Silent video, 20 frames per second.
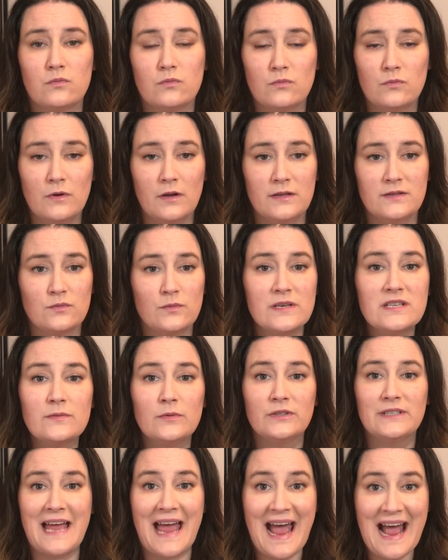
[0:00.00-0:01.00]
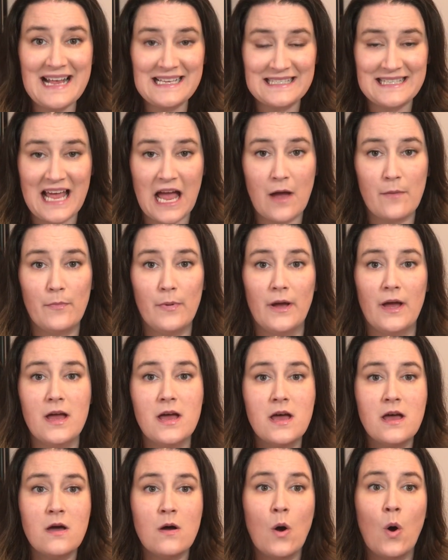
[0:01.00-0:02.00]
it's reasonable to ask that, but
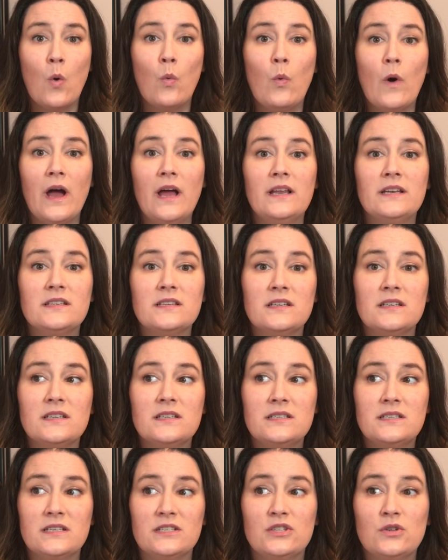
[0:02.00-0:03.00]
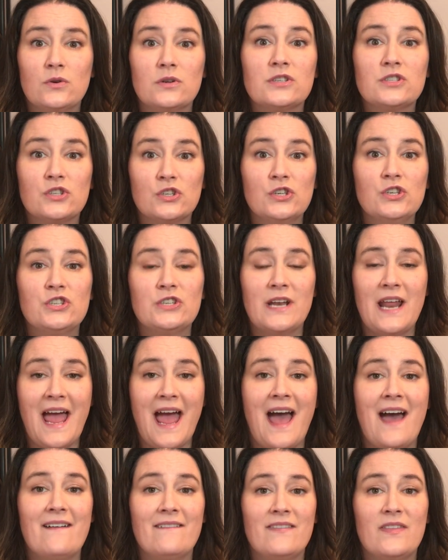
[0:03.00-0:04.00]
what does your surgeon
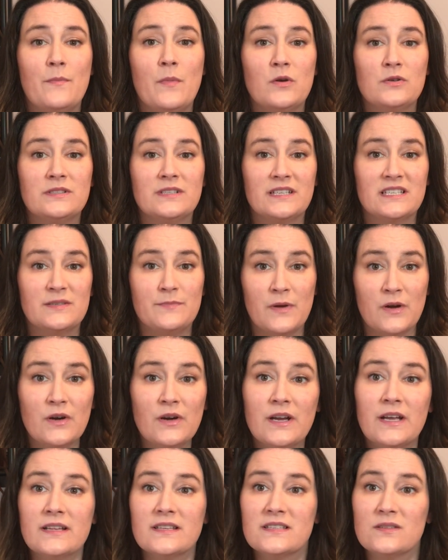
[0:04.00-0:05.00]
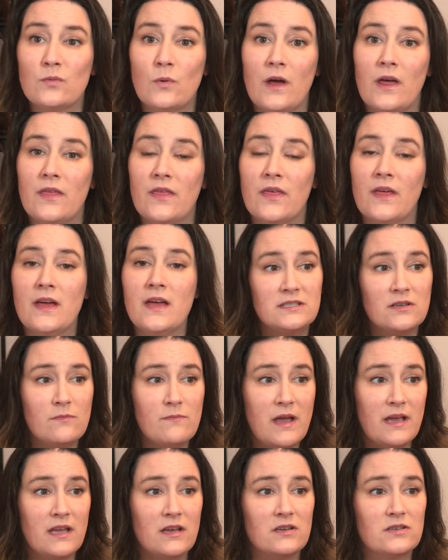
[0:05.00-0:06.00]
have the most experience with? So
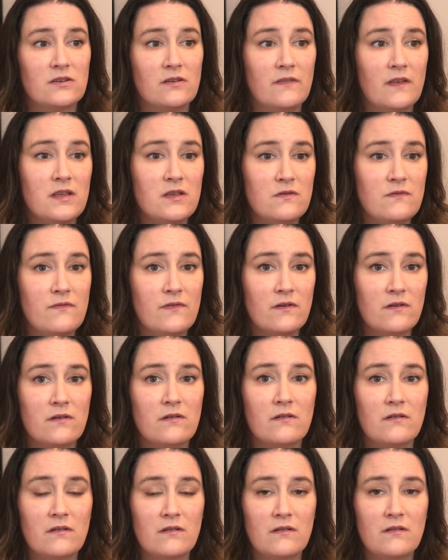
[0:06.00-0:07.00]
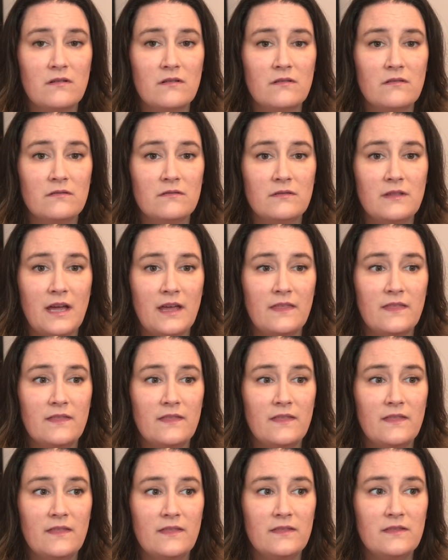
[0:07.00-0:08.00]
making sure that you feel like
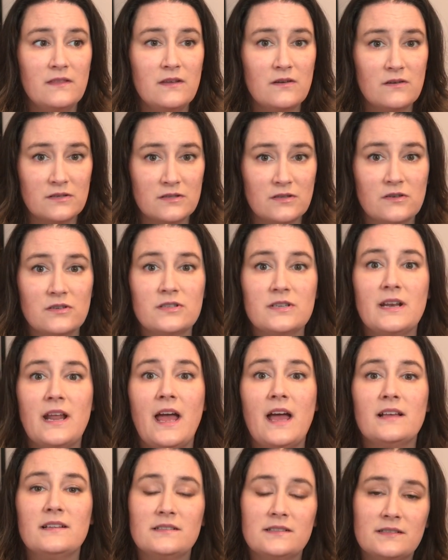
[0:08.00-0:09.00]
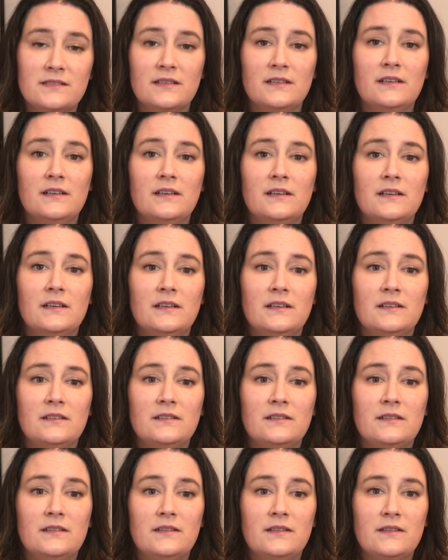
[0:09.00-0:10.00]
your surgeon has
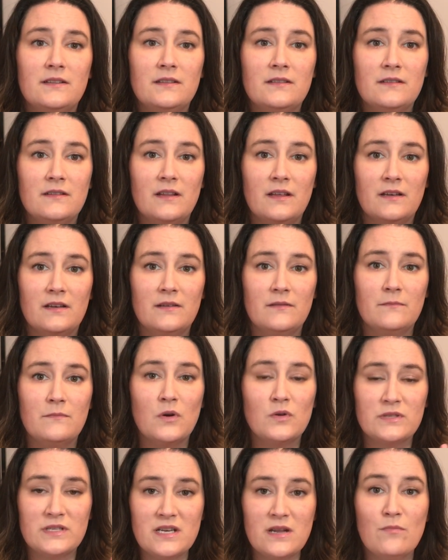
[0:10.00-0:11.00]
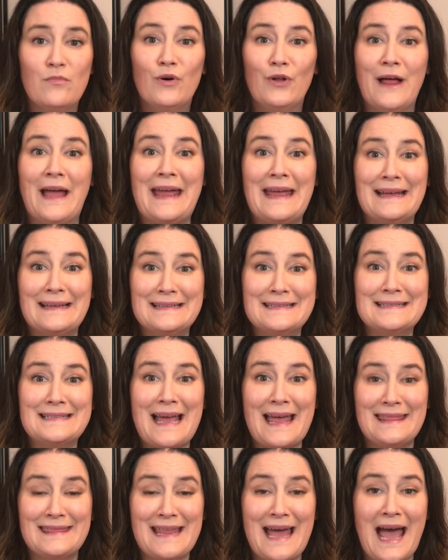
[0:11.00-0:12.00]
the most nimble hands
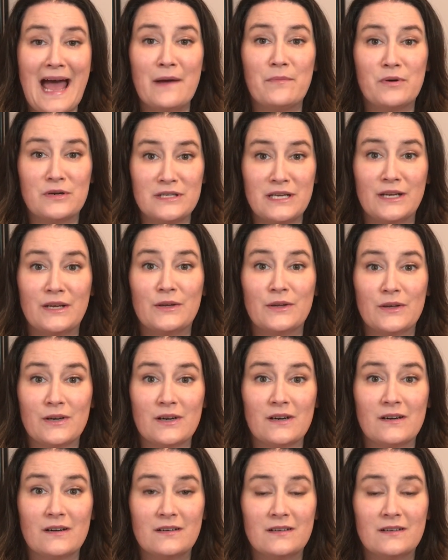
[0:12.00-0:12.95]
at that particular